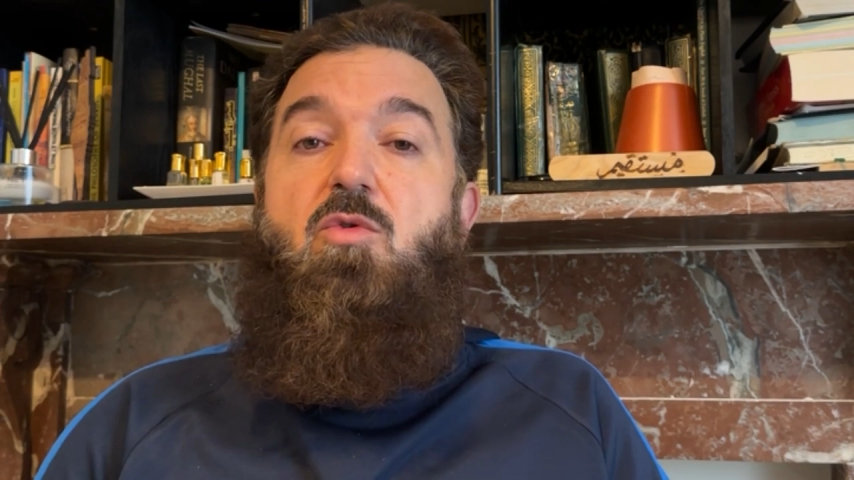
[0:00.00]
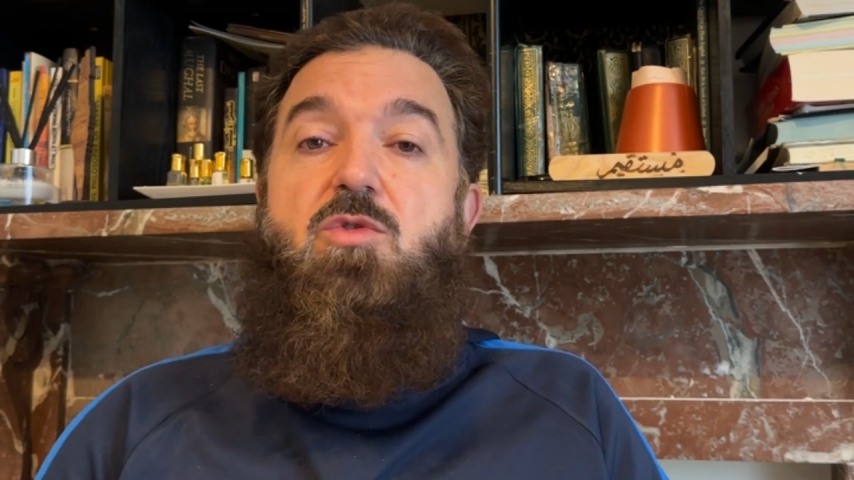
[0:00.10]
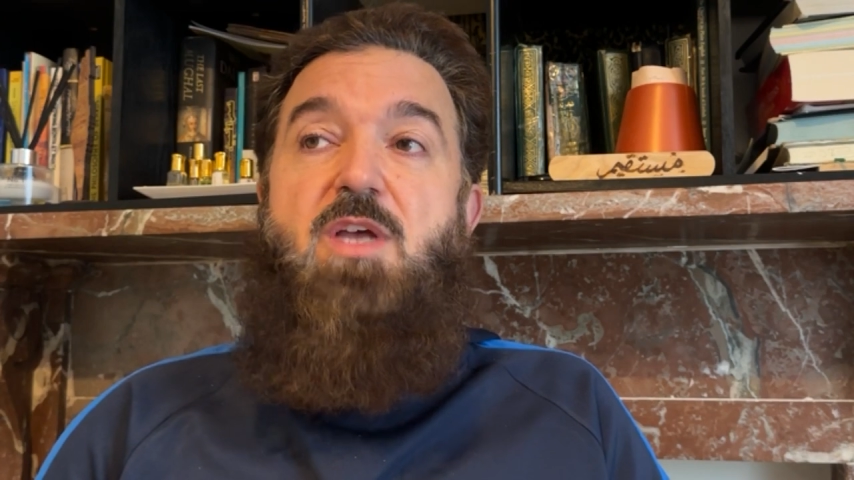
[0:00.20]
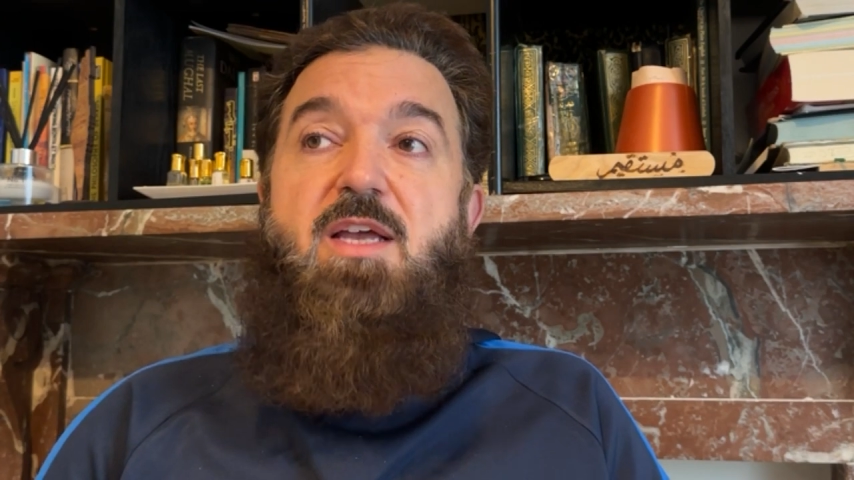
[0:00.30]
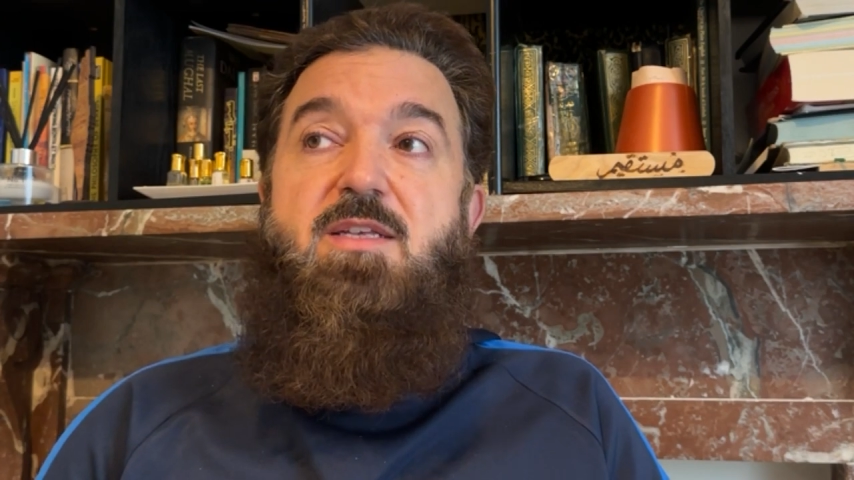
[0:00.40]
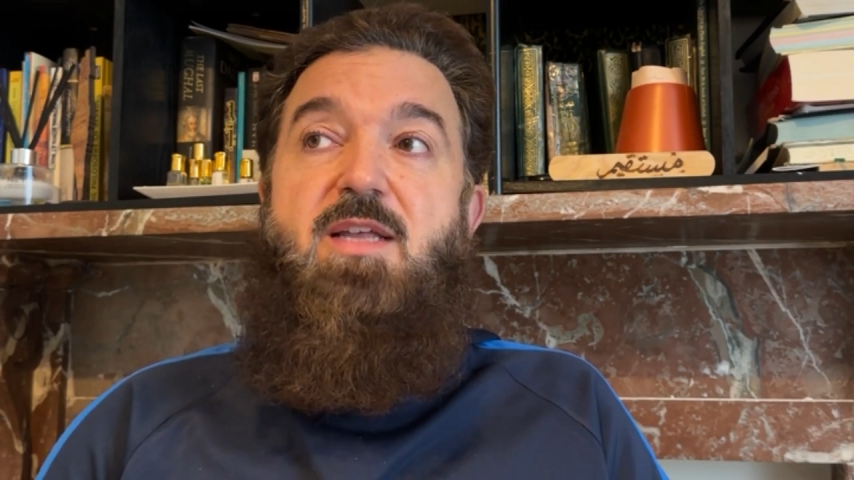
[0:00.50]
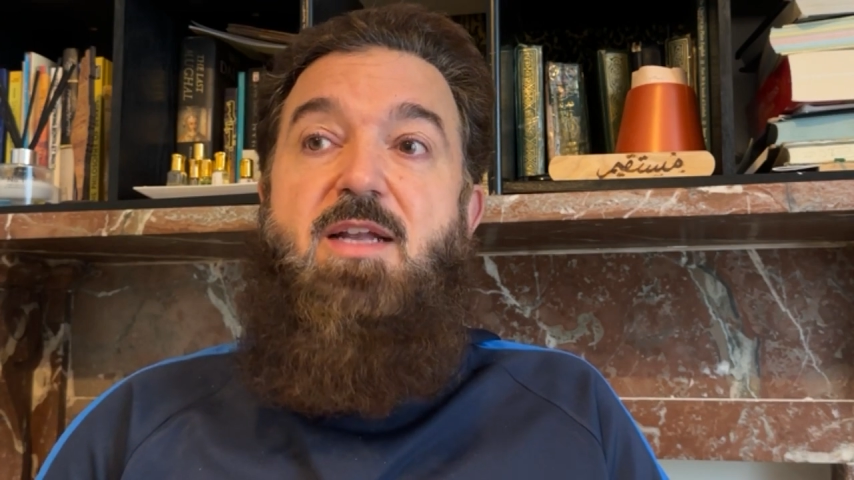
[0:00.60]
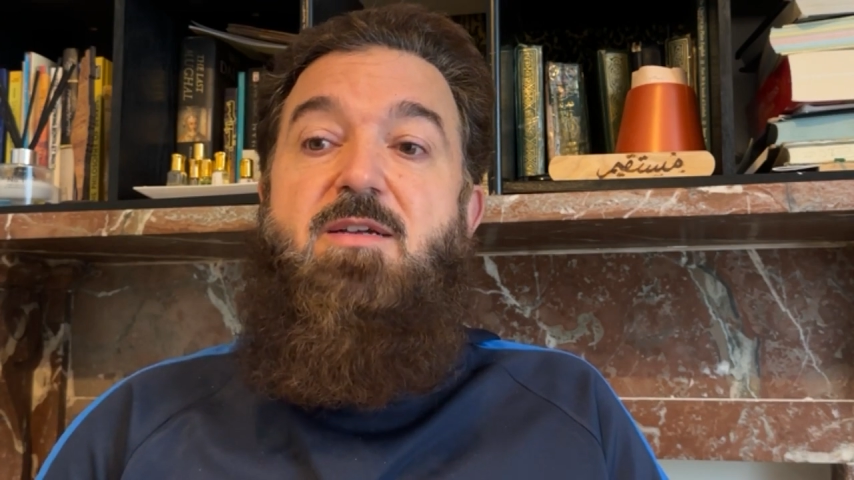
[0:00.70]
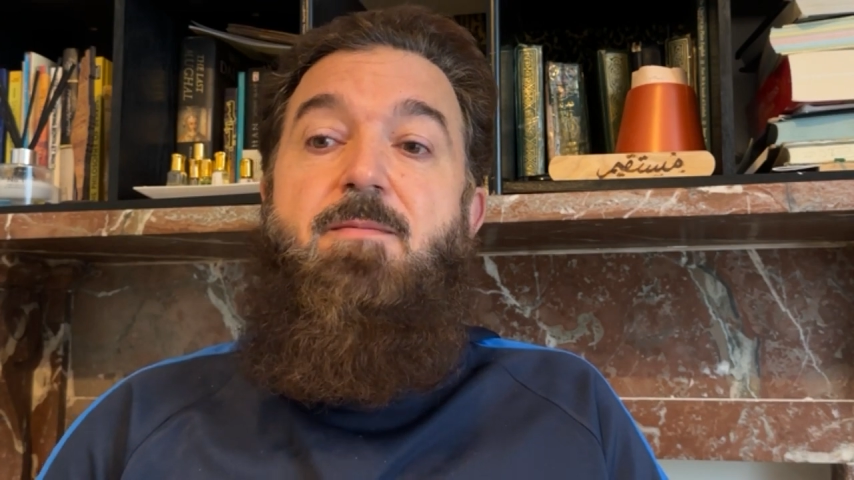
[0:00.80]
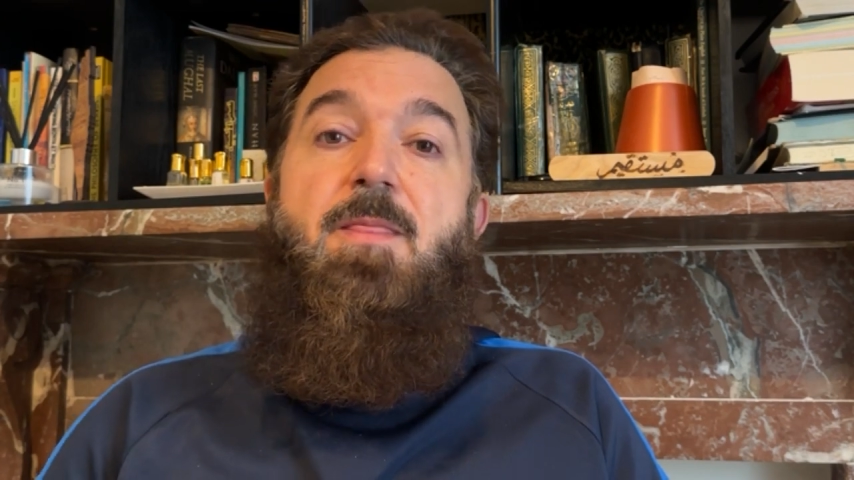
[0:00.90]
who says
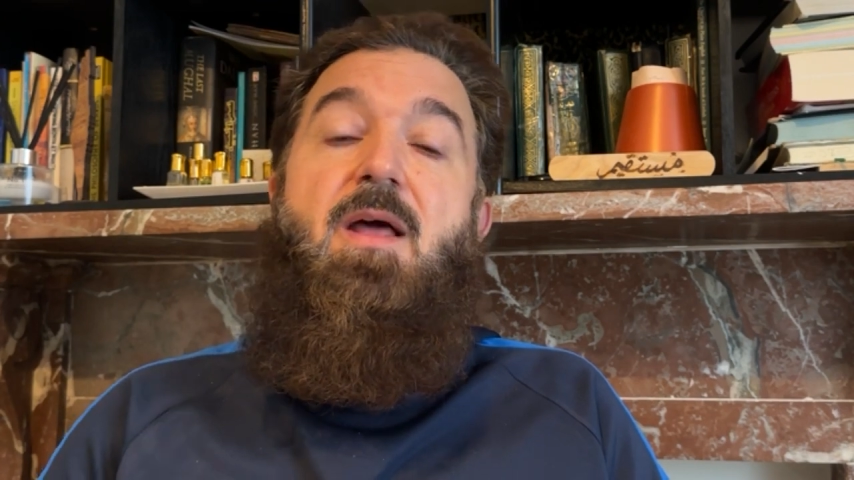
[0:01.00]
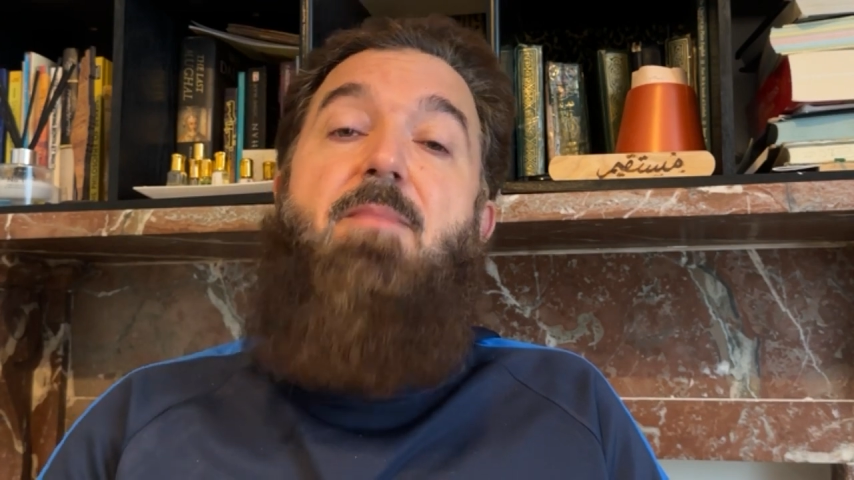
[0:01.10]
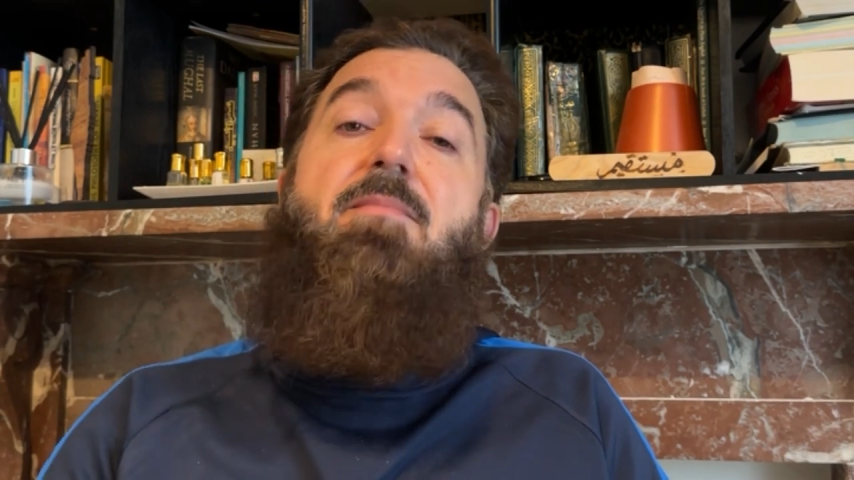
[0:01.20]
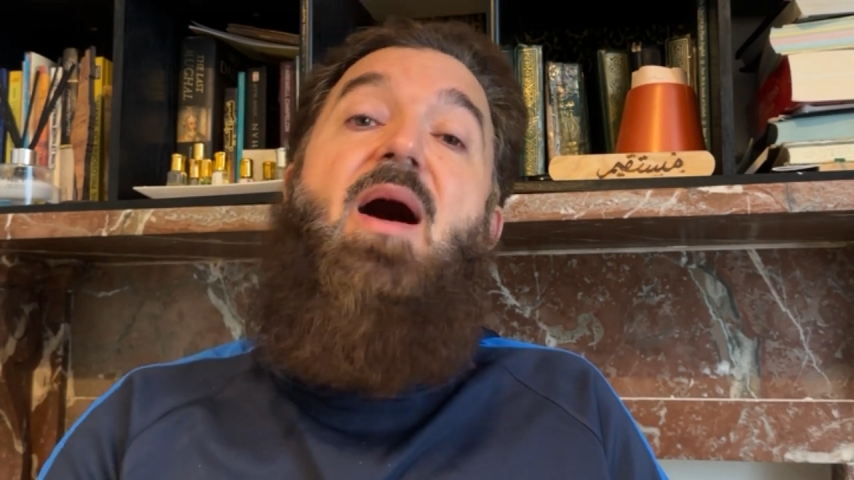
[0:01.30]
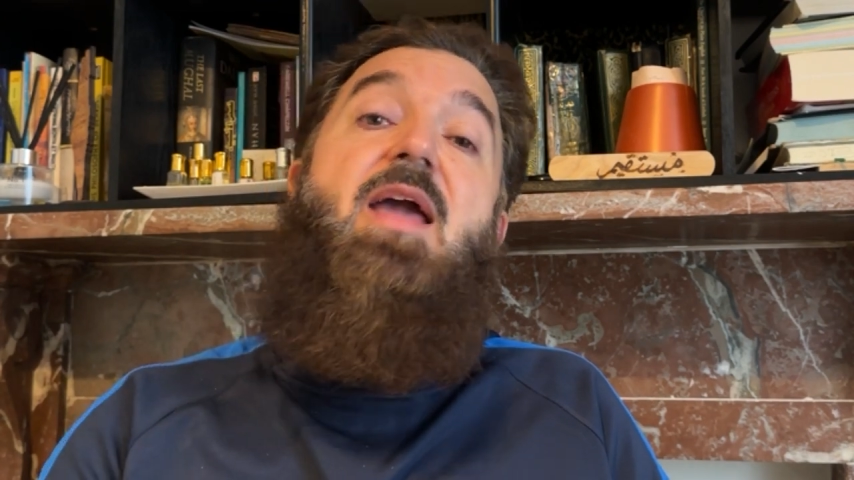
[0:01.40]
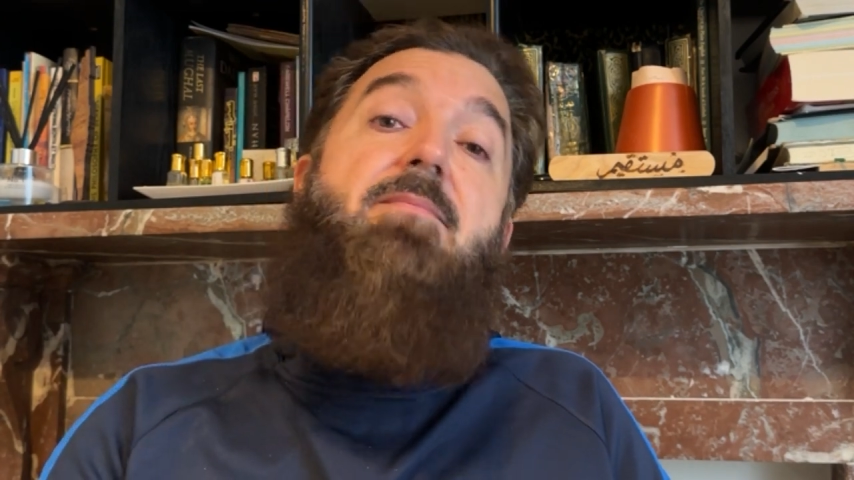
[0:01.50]
that my